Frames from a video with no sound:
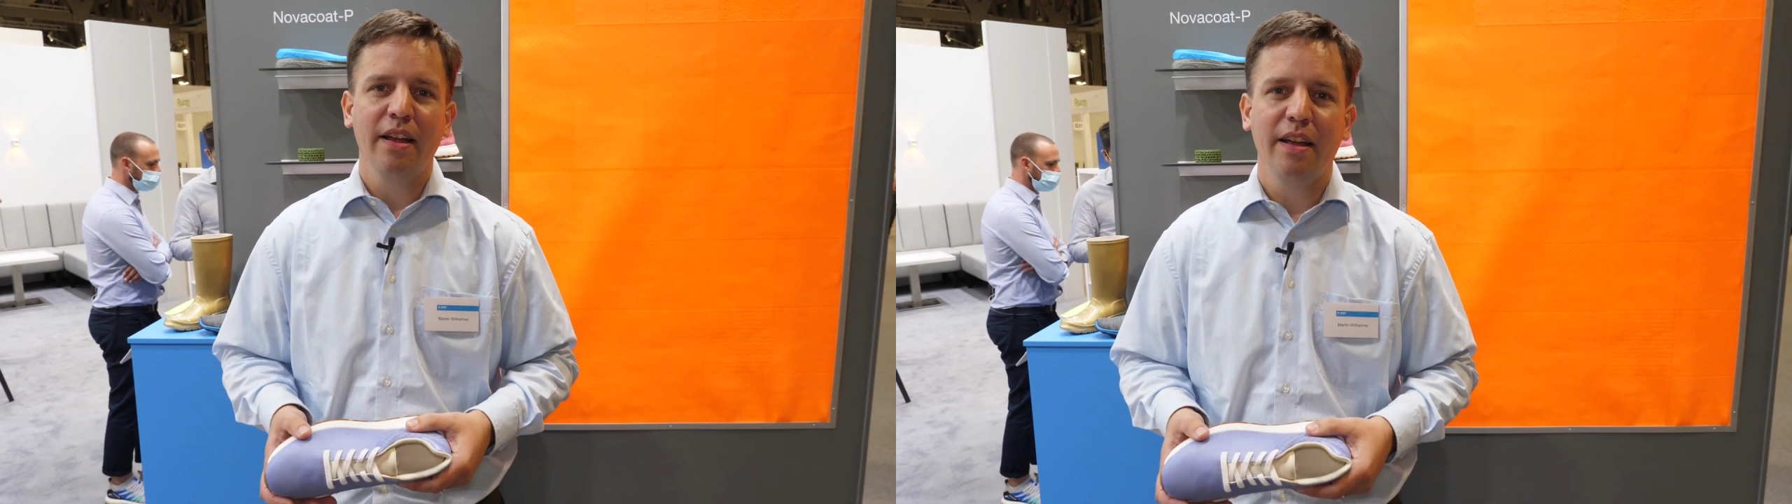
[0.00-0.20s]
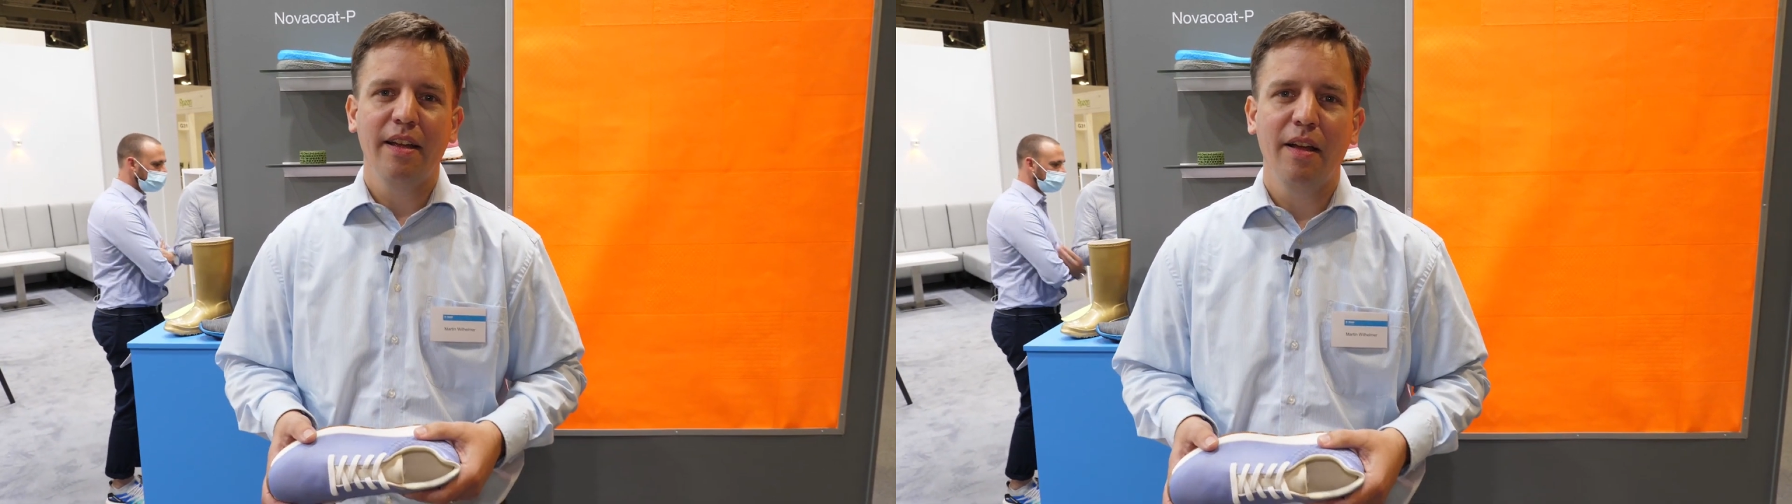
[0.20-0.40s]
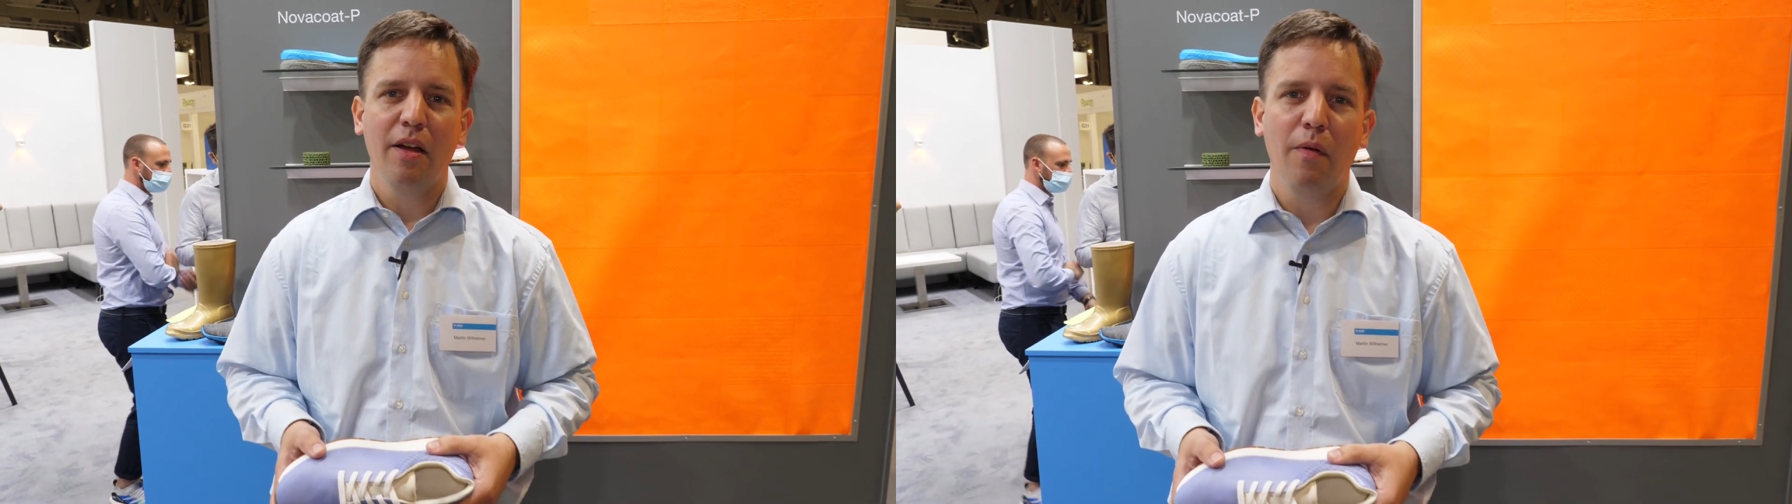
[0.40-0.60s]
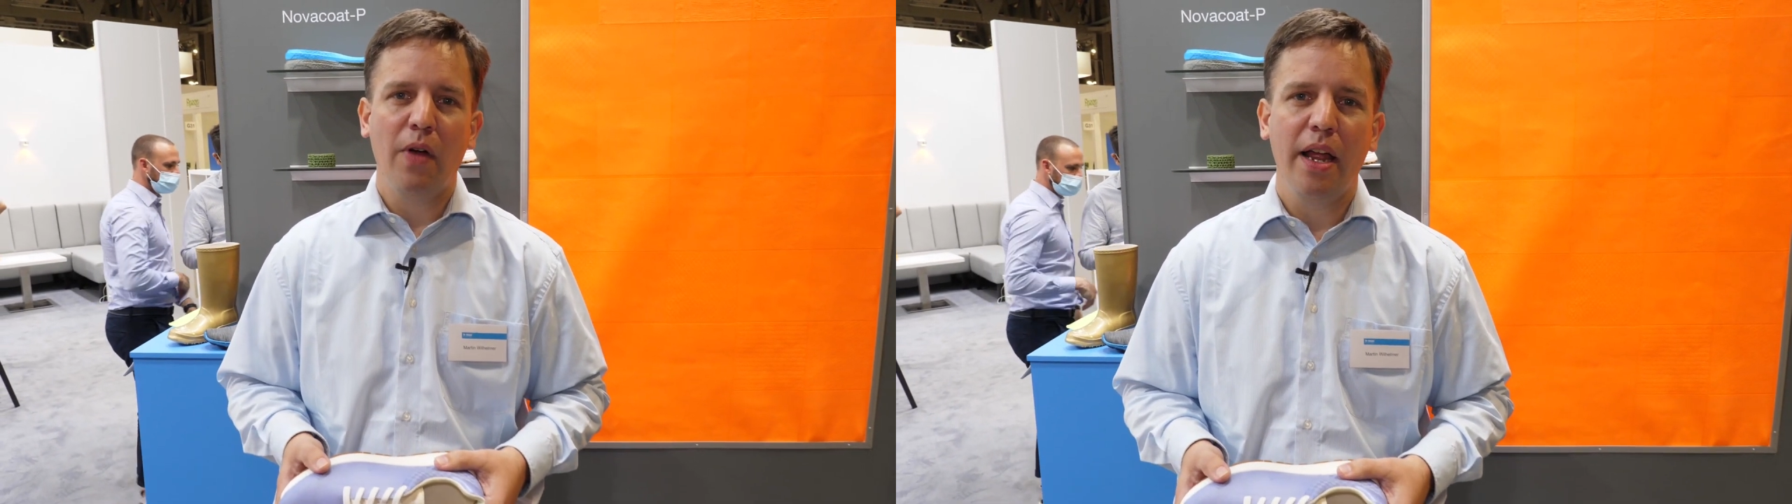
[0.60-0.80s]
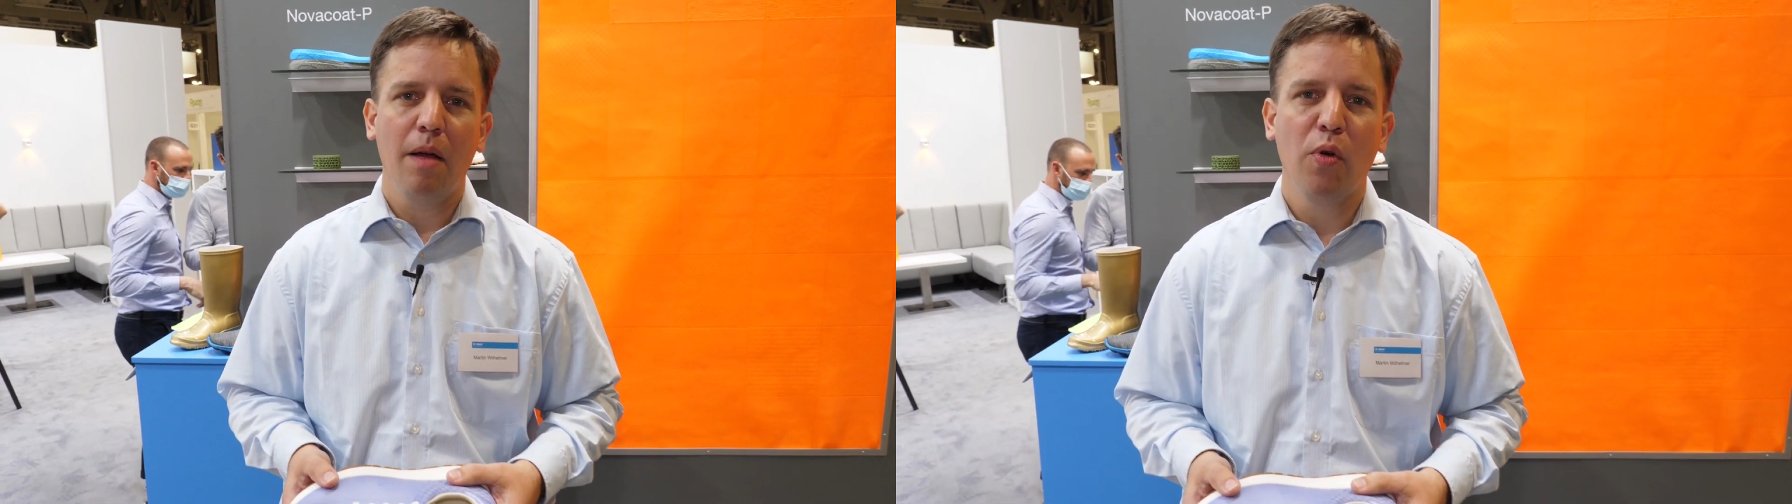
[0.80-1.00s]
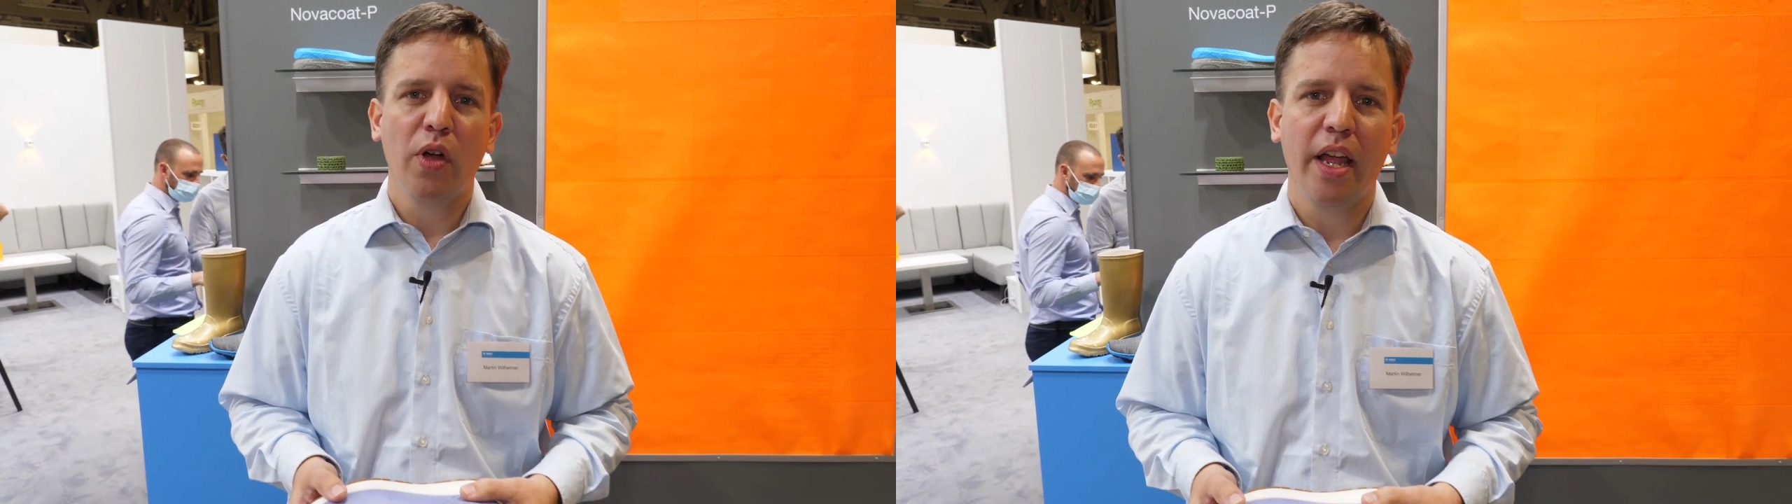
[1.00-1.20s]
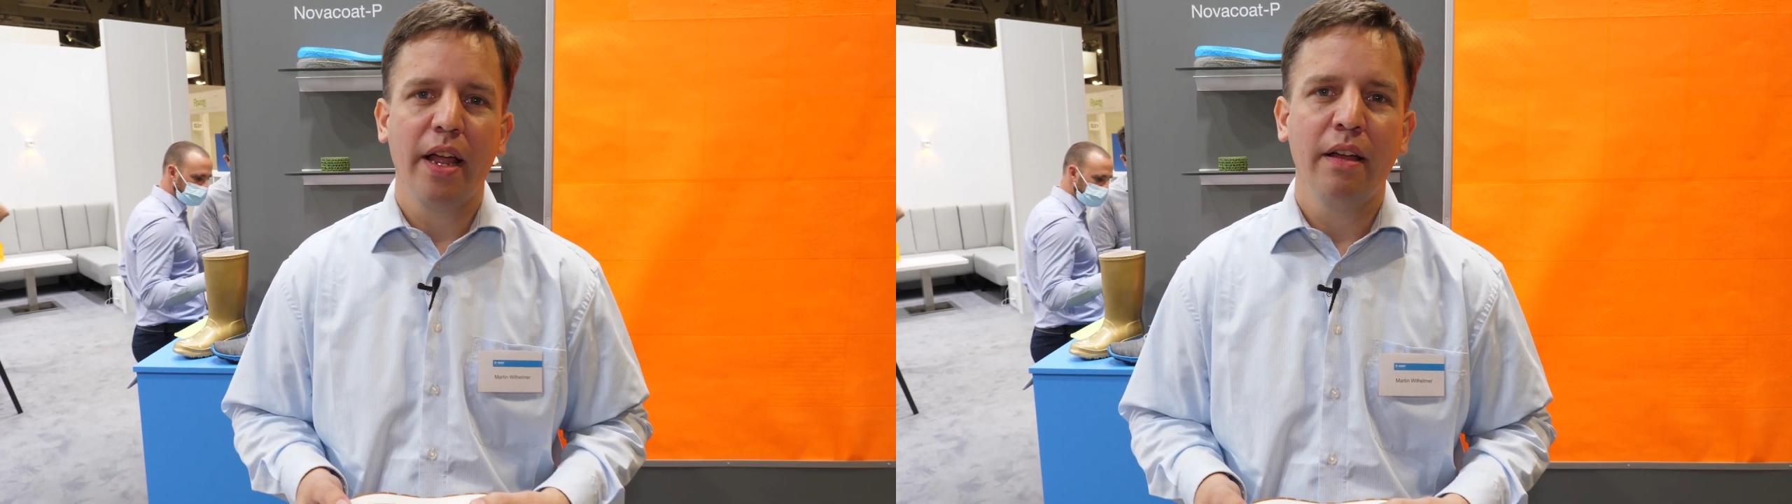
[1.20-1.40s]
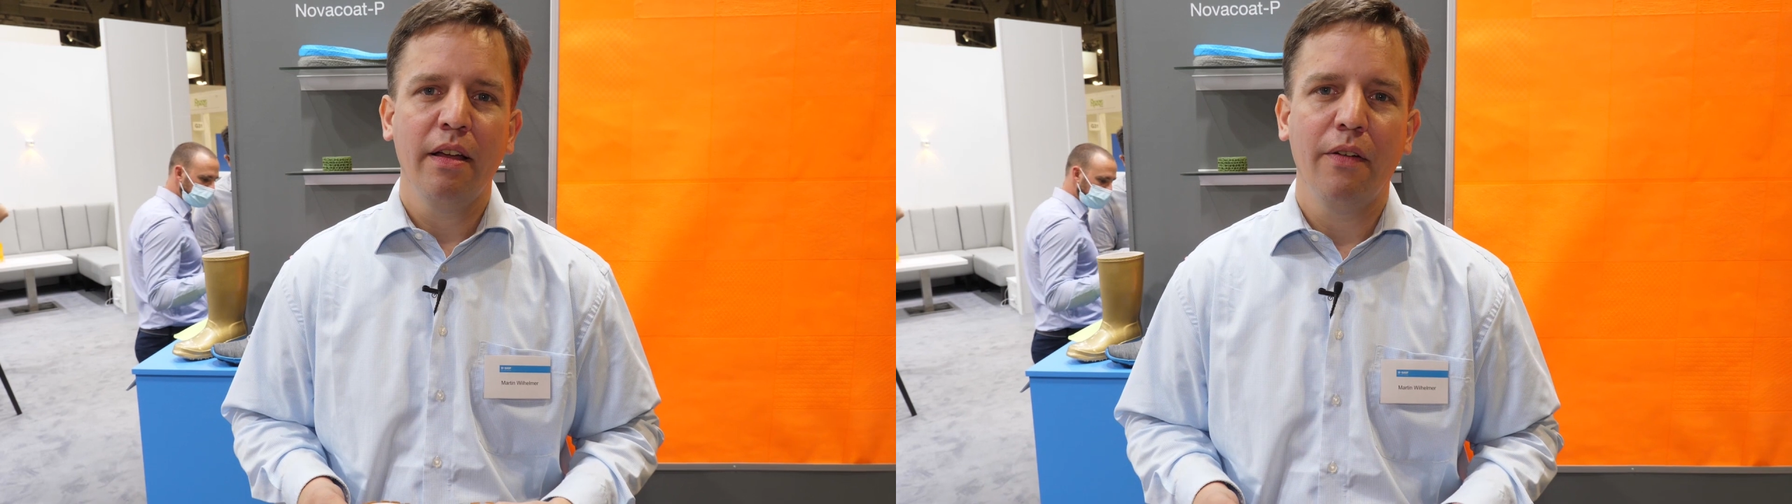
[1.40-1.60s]
via
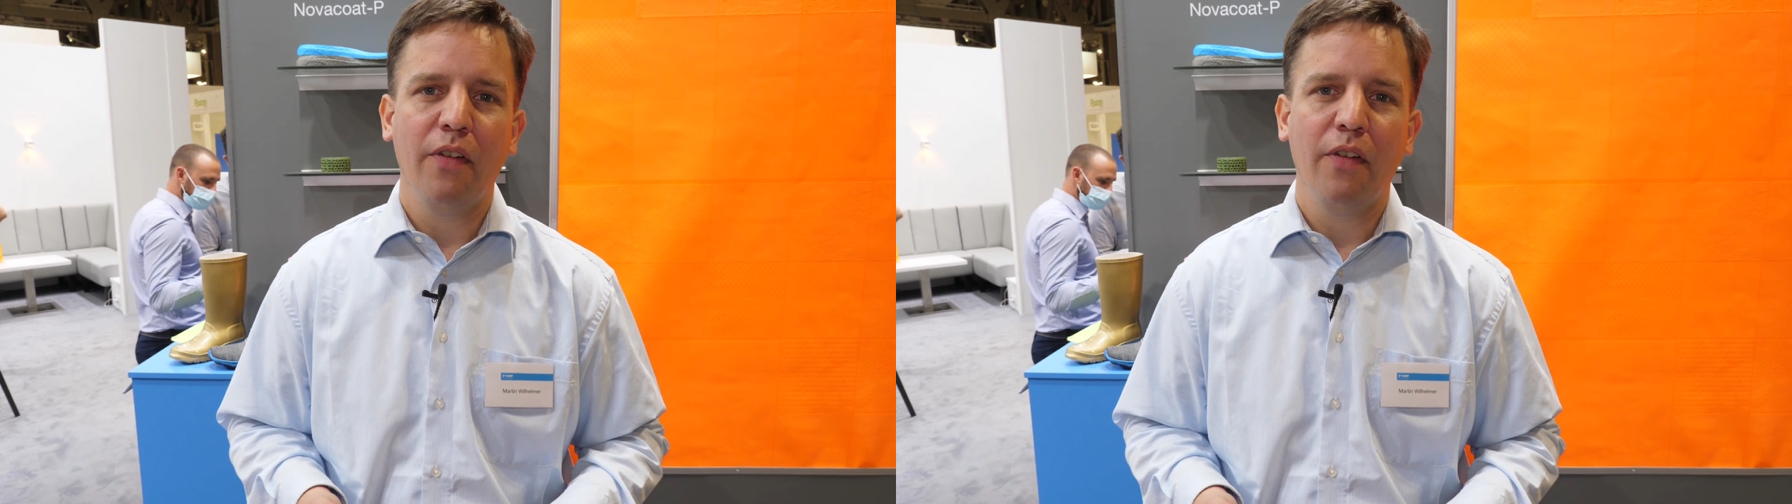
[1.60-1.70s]
booking